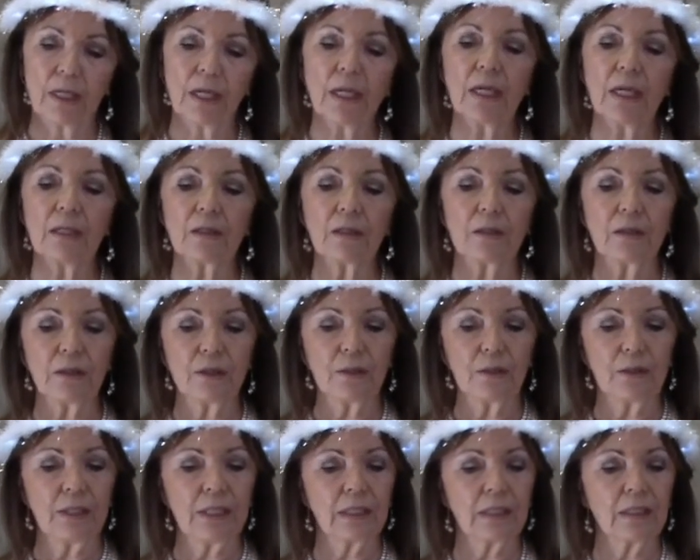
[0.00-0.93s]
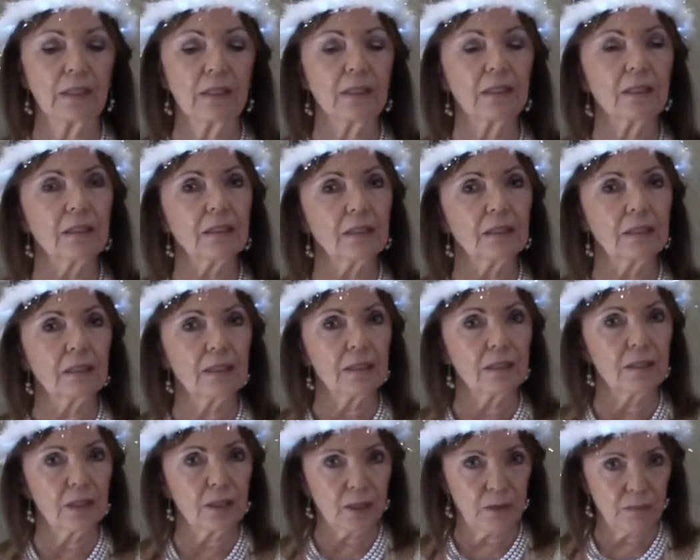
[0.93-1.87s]
including this
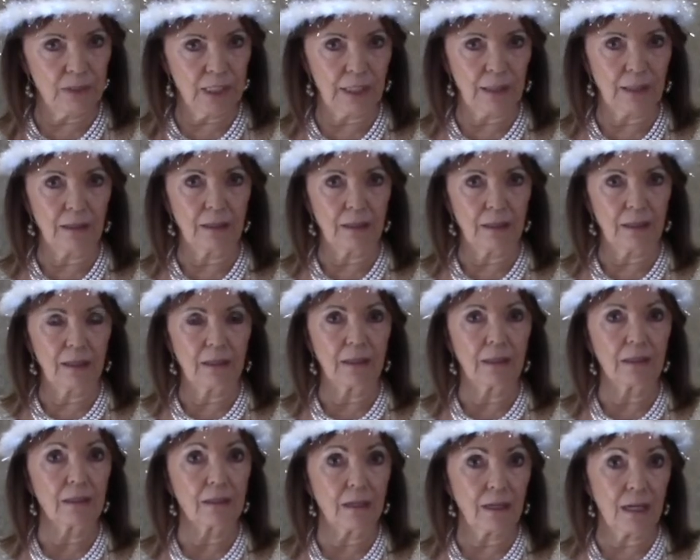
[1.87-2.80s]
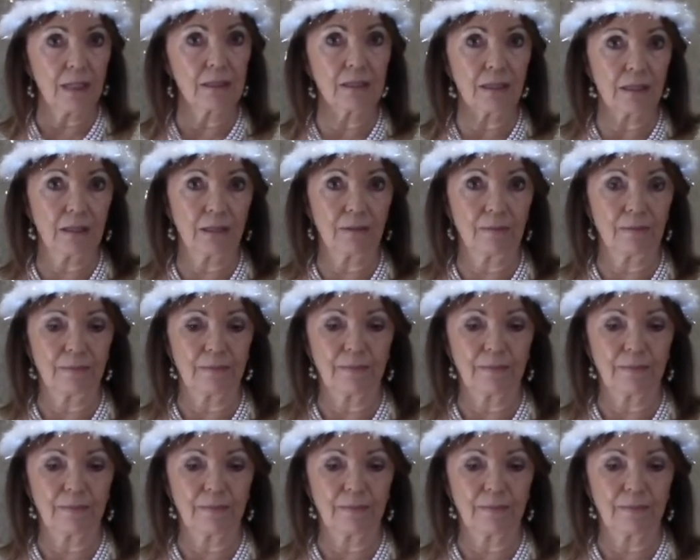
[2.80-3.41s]
human costume.